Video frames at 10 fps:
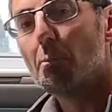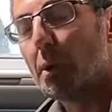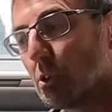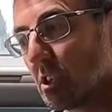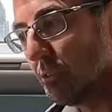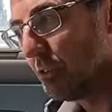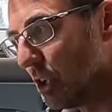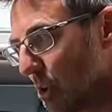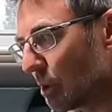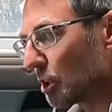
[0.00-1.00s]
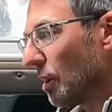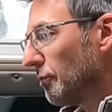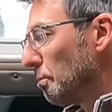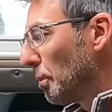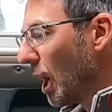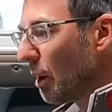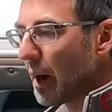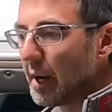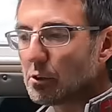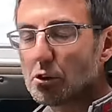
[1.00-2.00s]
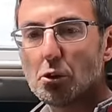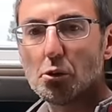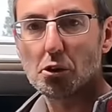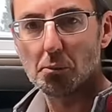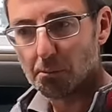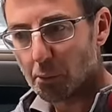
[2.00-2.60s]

because if you were to have a blowout or some